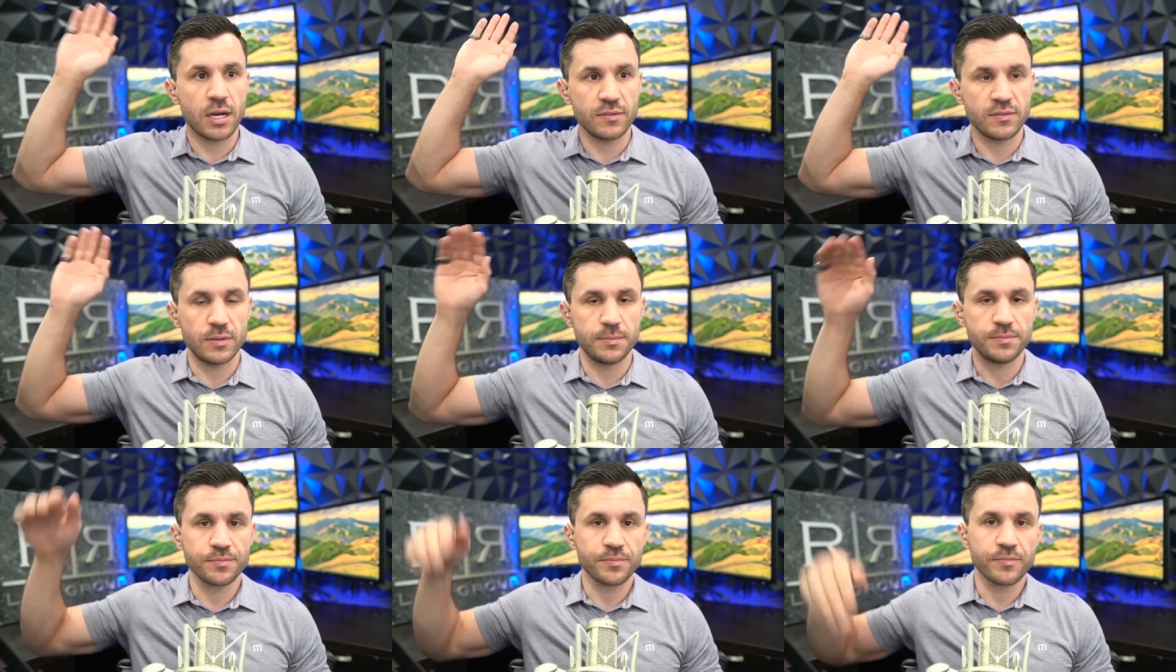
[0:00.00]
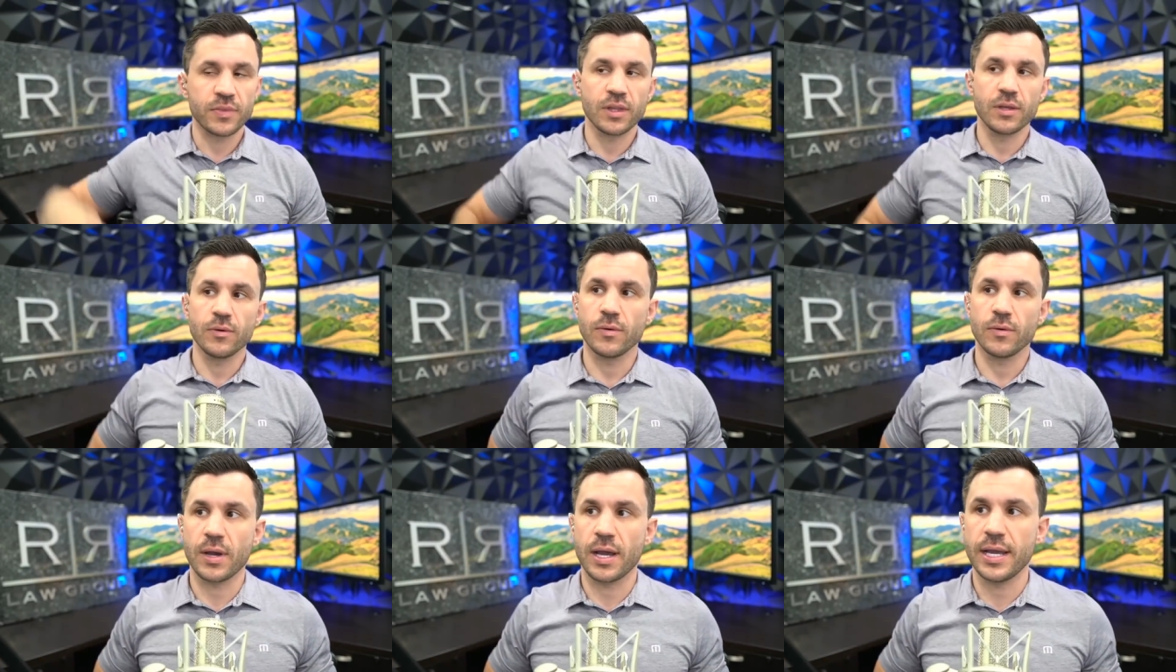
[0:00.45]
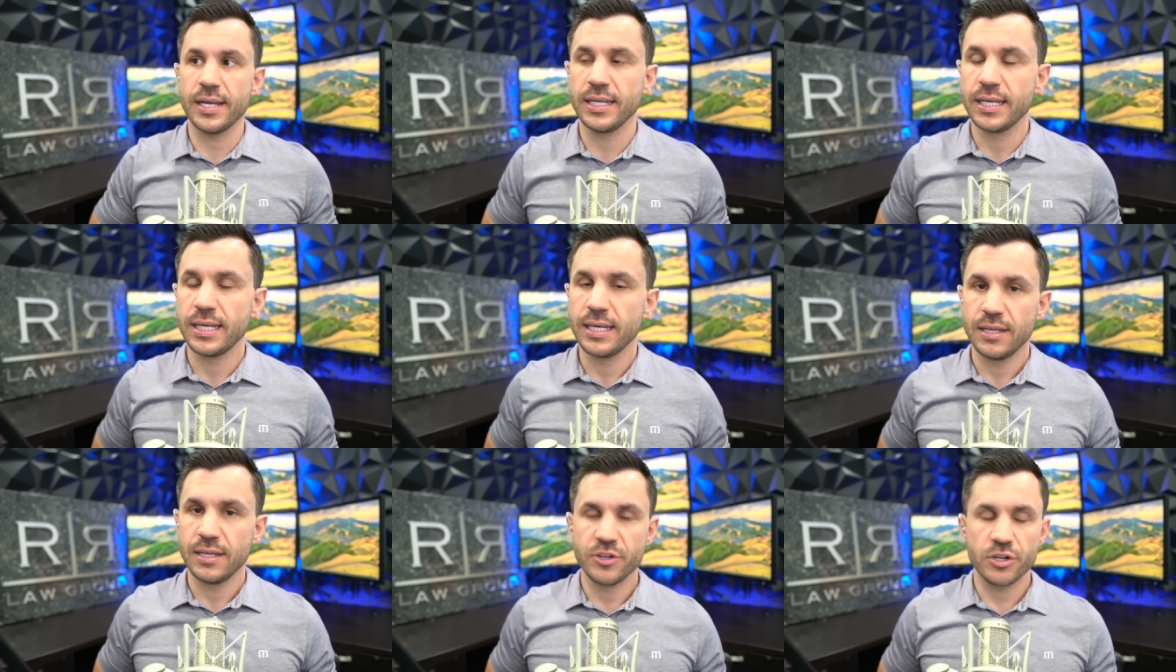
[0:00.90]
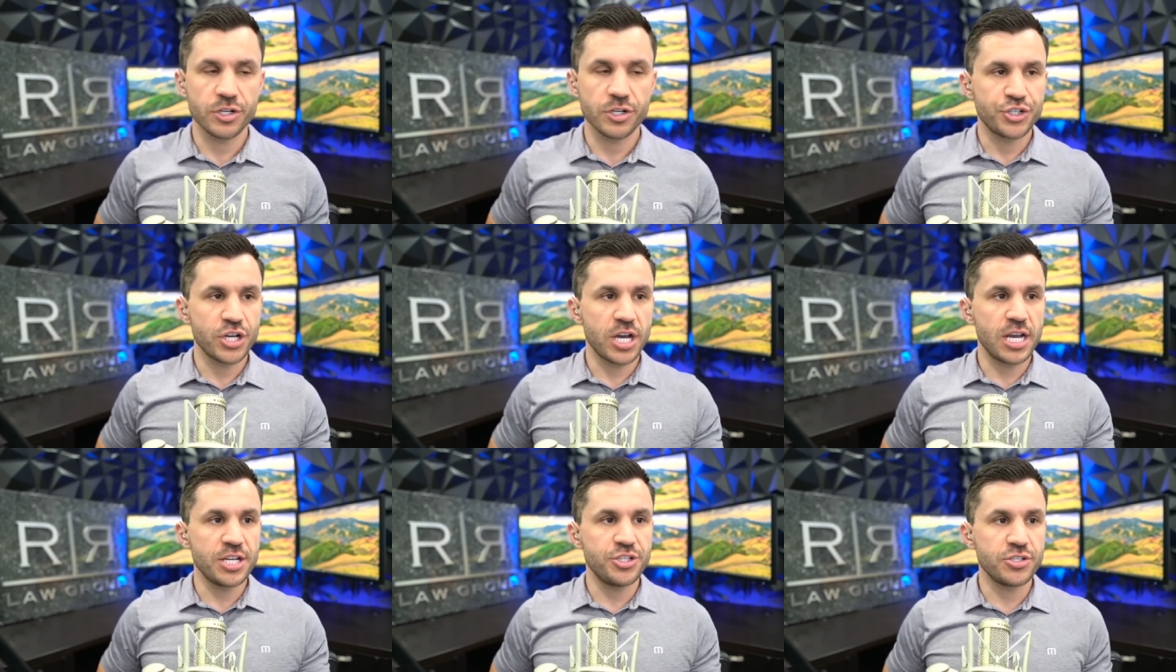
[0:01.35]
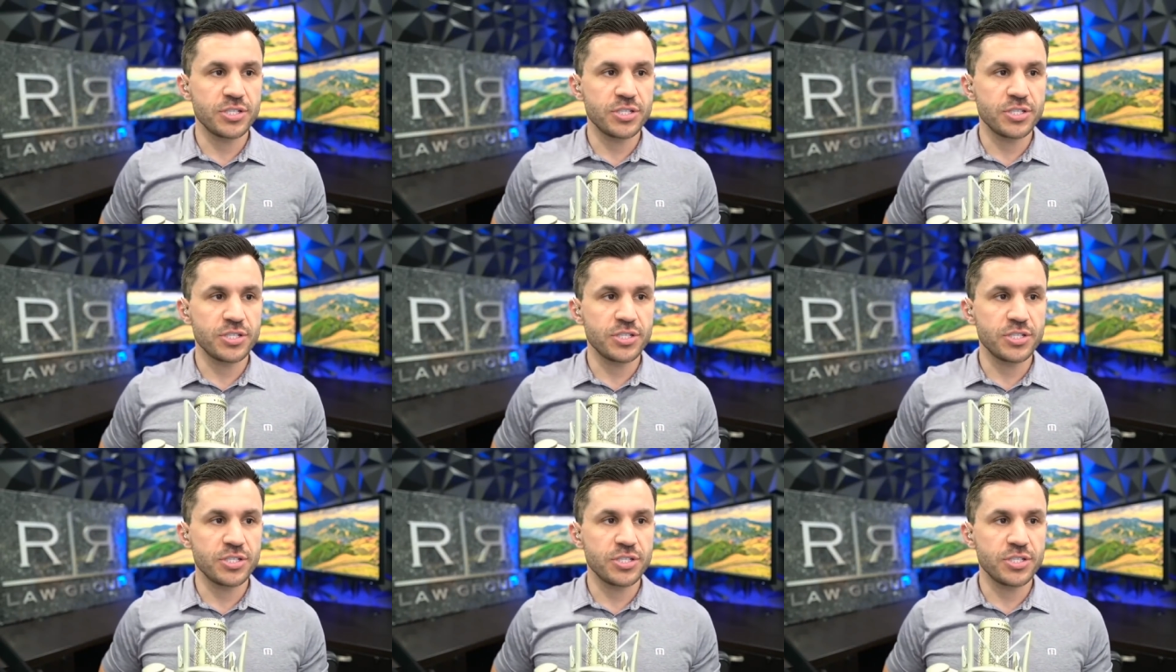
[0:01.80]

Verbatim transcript: of them, right? You're a judge.